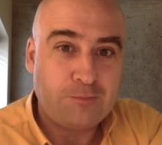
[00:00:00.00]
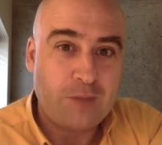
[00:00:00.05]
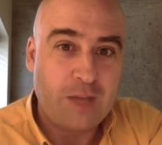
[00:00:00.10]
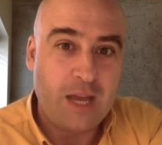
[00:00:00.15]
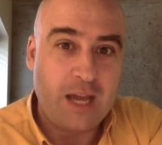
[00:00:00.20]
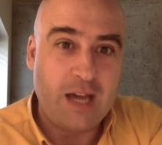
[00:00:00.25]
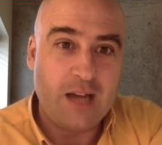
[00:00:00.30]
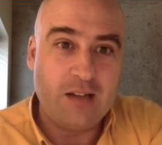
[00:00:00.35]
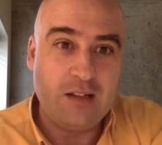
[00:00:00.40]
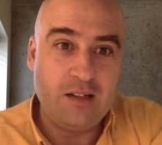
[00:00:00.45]

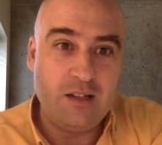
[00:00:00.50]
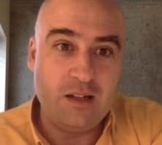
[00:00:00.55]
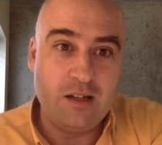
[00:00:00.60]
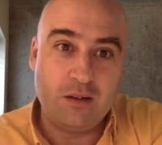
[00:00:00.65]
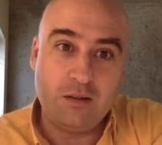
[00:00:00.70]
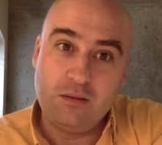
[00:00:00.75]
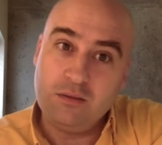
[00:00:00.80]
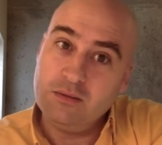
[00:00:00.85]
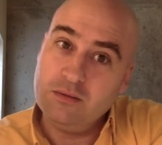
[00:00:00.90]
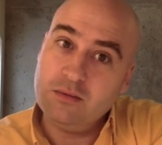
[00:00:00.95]
And,
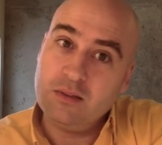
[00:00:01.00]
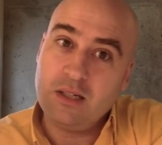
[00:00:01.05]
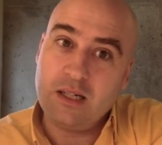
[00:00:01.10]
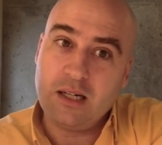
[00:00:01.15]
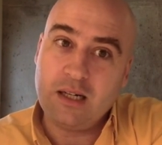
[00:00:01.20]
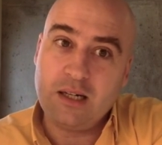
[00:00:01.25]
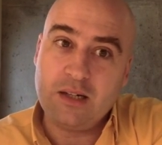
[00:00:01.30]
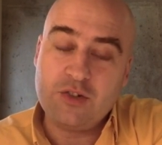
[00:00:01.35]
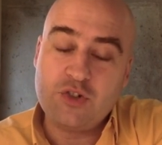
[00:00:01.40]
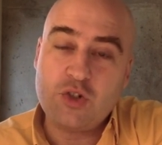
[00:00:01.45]

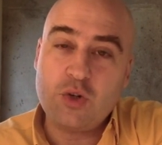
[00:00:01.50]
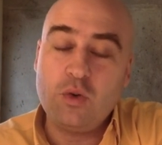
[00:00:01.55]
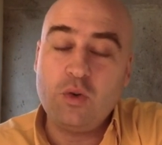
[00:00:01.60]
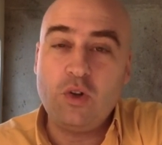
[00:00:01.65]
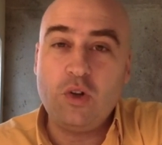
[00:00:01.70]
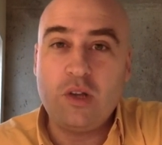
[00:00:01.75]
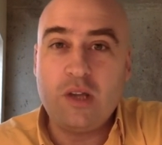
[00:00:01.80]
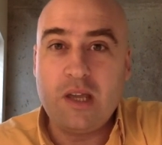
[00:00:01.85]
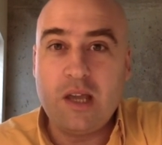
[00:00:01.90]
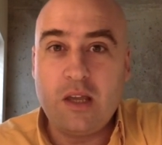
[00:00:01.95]
so
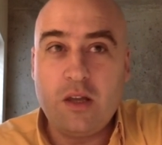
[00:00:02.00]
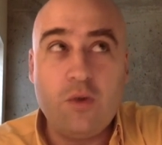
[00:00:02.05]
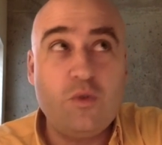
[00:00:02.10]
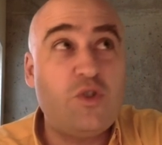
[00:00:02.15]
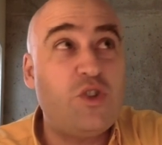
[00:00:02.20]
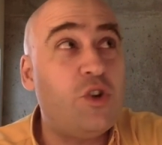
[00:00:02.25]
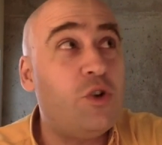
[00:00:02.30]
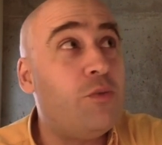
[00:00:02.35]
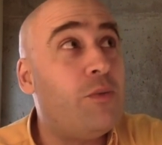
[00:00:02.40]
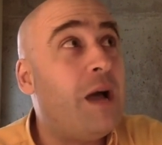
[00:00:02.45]
looking at
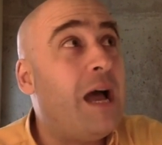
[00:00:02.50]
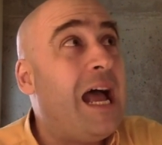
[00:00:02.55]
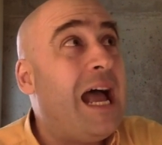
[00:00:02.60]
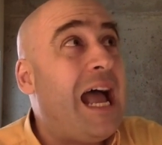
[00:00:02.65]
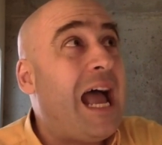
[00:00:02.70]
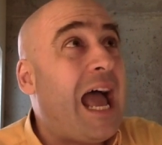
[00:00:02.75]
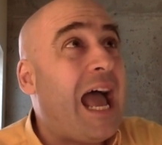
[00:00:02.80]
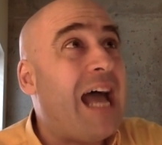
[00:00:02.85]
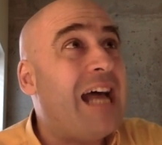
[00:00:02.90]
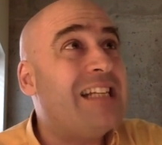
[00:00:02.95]
YouTube
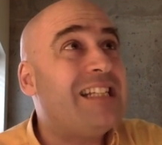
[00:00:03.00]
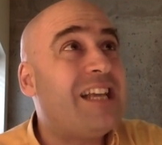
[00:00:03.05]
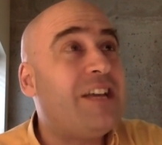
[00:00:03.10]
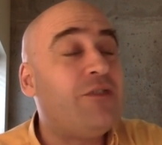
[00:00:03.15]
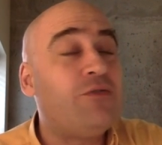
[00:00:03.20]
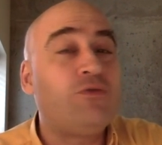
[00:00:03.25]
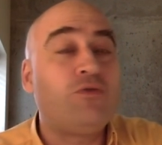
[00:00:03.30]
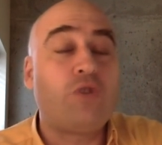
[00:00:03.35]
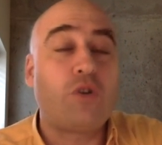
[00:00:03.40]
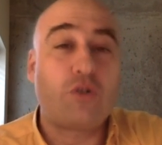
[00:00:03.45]
as a
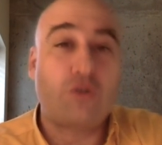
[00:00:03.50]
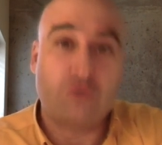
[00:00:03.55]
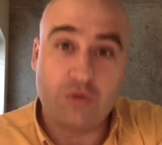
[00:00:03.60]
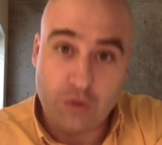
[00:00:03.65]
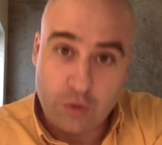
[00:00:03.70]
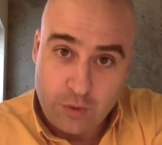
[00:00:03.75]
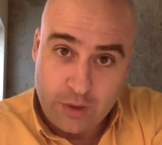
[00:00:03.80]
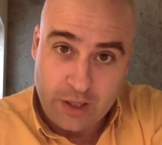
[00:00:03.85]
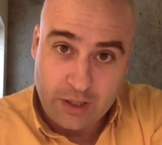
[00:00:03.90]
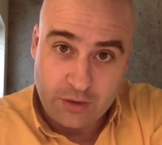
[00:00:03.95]

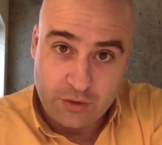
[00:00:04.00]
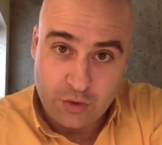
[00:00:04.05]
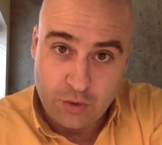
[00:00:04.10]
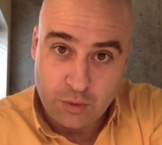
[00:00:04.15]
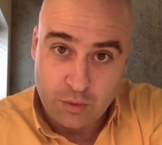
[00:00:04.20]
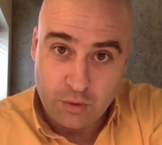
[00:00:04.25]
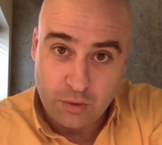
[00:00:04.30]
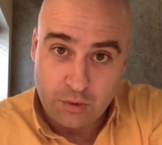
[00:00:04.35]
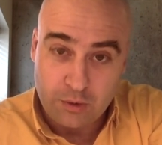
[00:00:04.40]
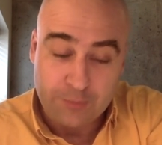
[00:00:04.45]
recruiting
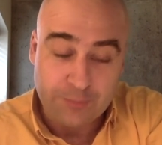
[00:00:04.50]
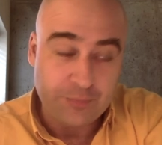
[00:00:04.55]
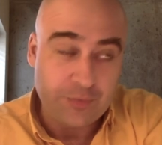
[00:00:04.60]
tool,